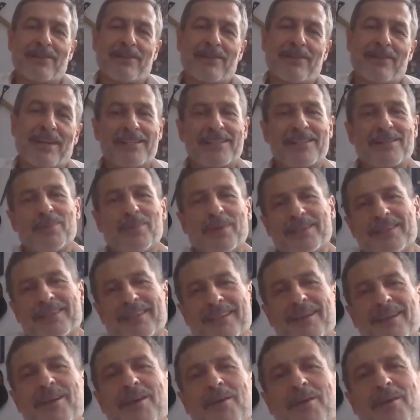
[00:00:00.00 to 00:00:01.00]
more than
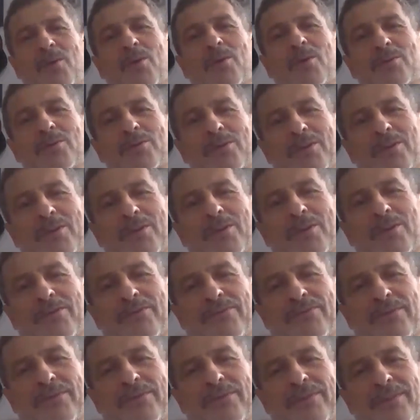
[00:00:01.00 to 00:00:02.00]
20, but
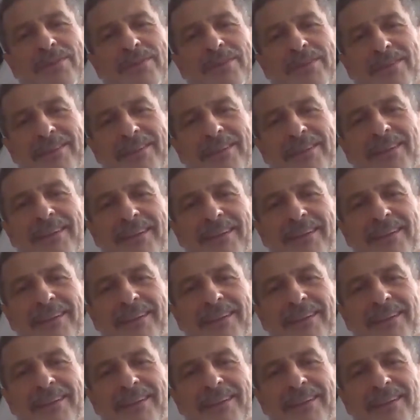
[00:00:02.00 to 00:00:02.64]
most of